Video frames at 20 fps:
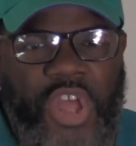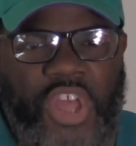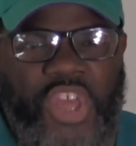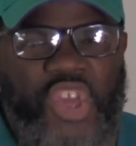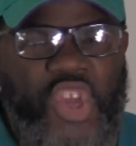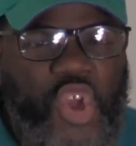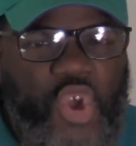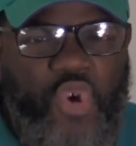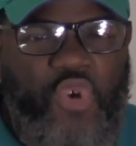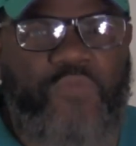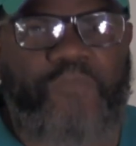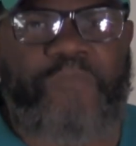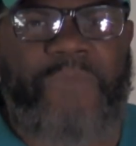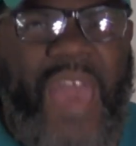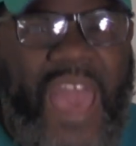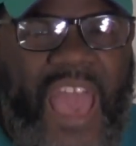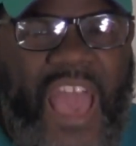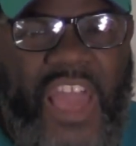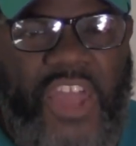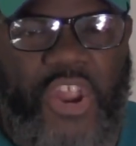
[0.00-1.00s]
You
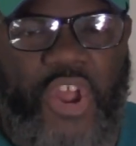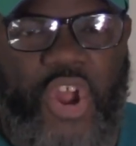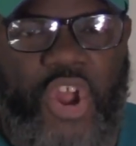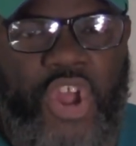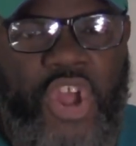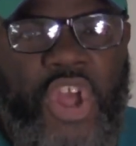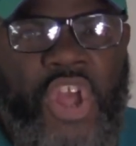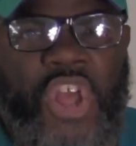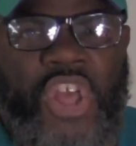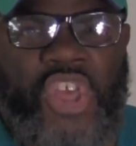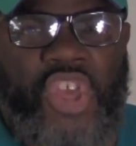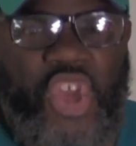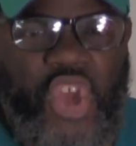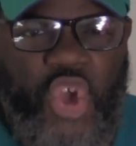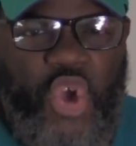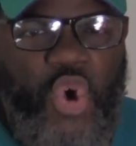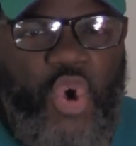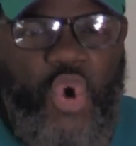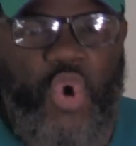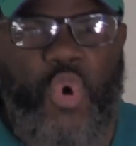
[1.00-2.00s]
matter.
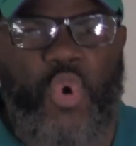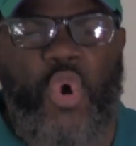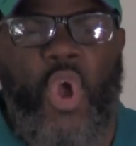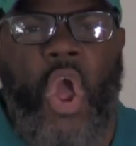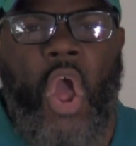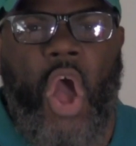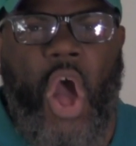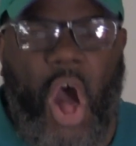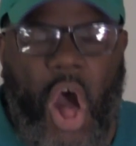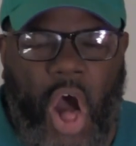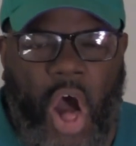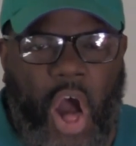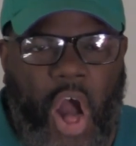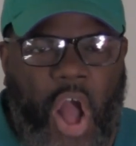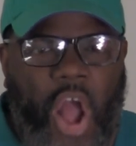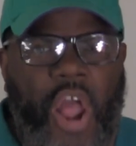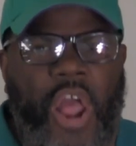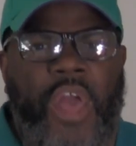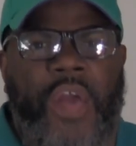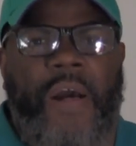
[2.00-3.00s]
You
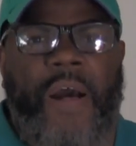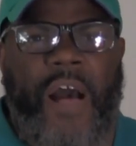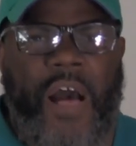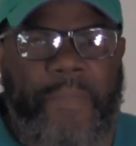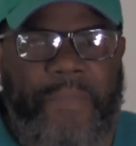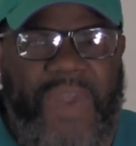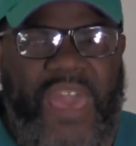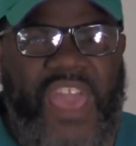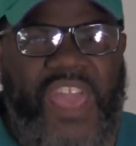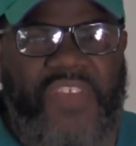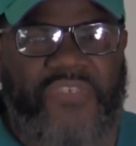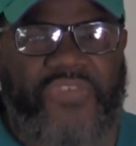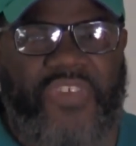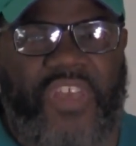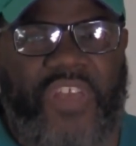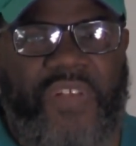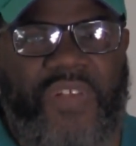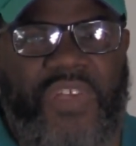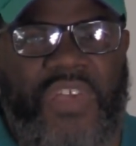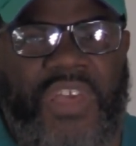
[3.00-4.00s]
are
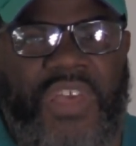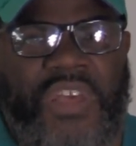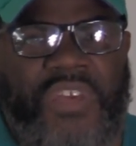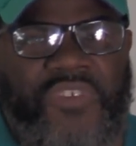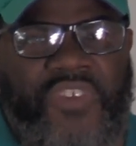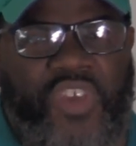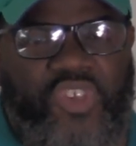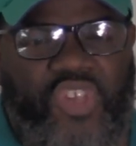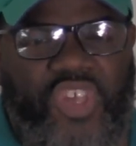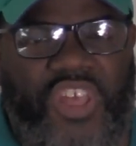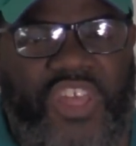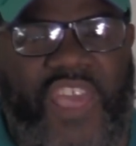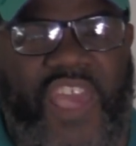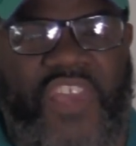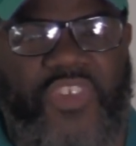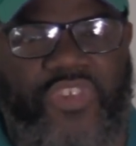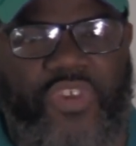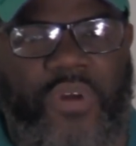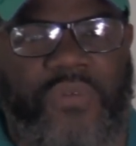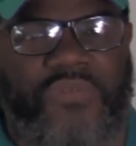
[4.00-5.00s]
amazing. Just in
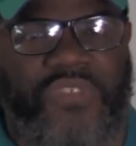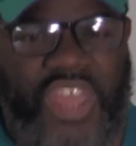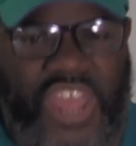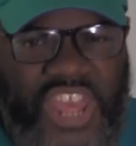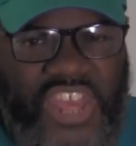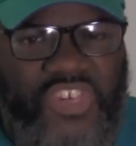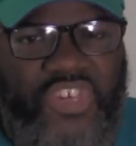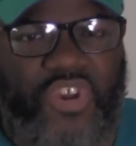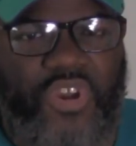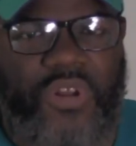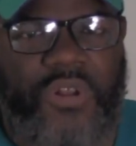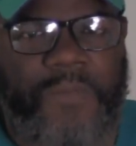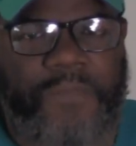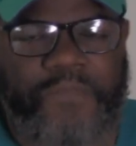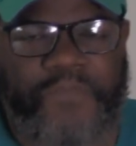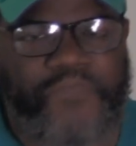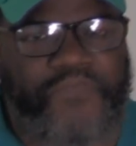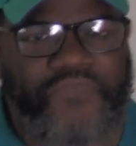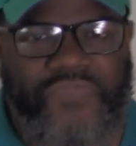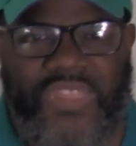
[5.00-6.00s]
case your teacher
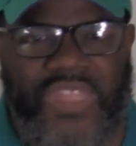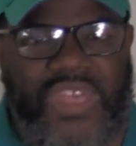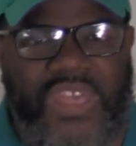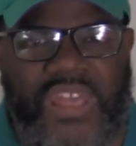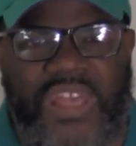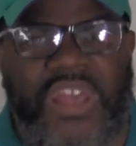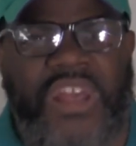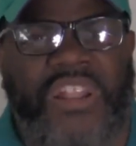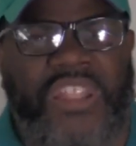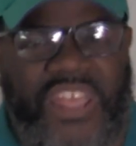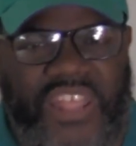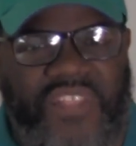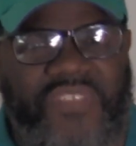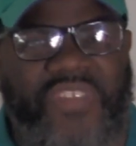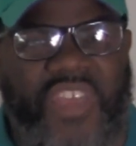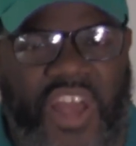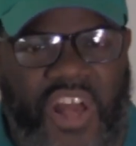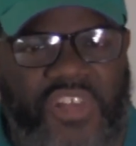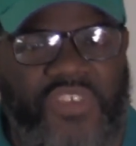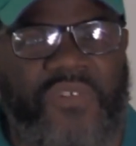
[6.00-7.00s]
didn't
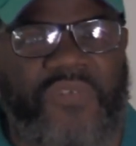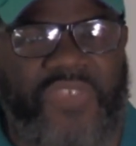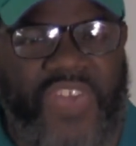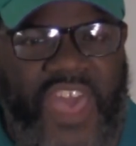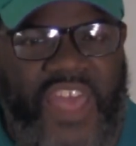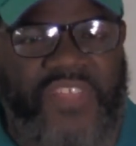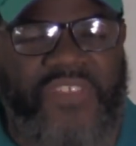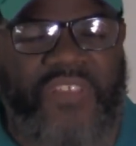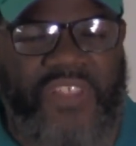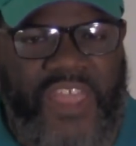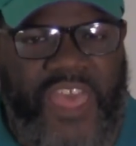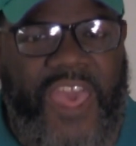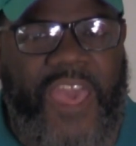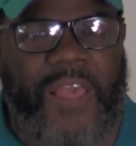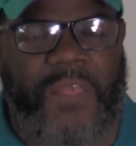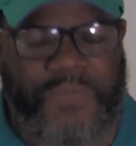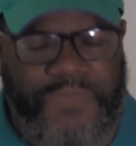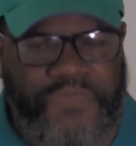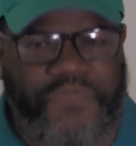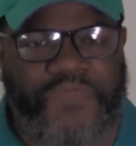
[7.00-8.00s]
tell you that
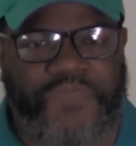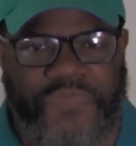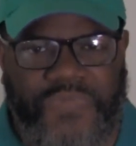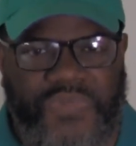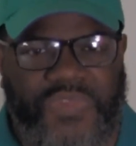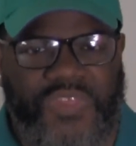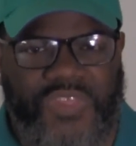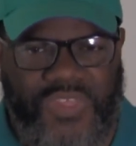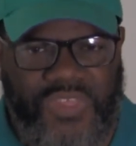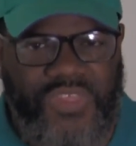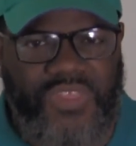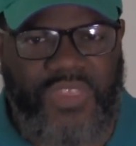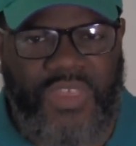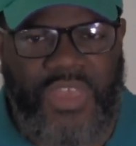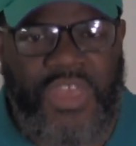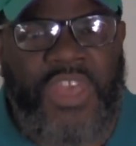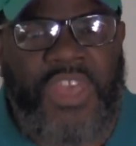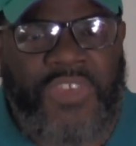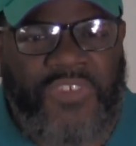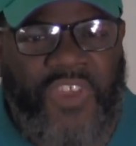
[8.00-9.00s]
today.
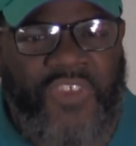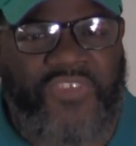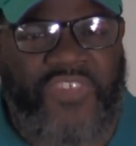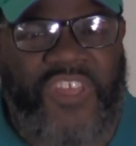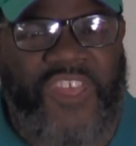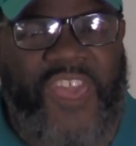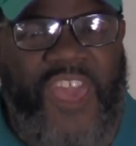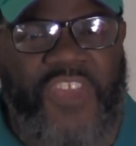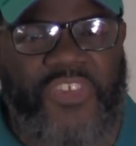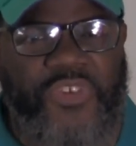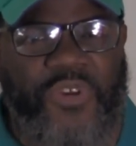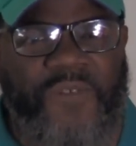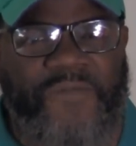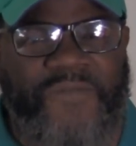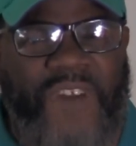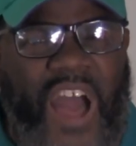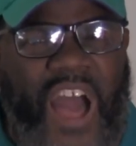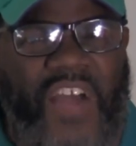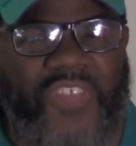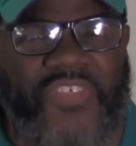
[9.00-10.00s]
Just in case your
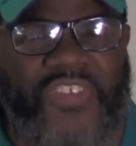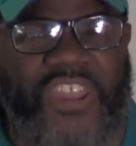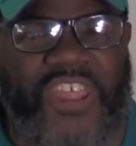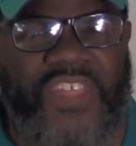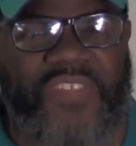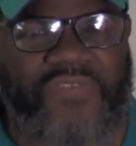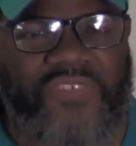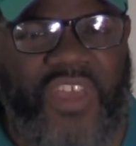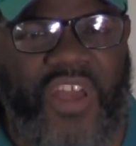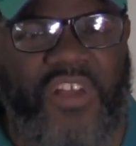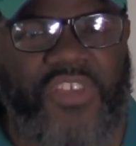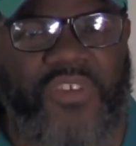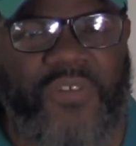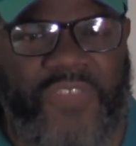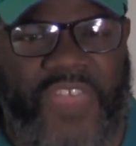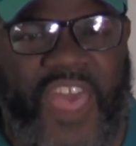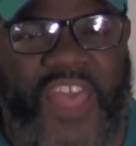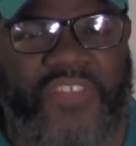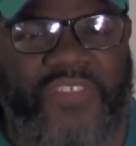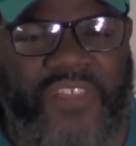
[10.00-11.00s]
father didn't tell you
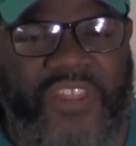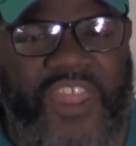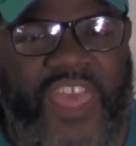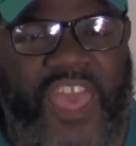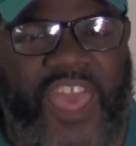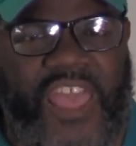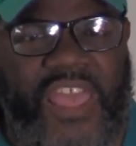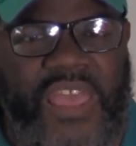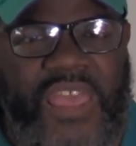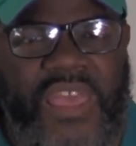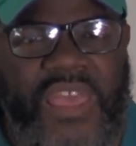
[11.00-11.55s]
that today.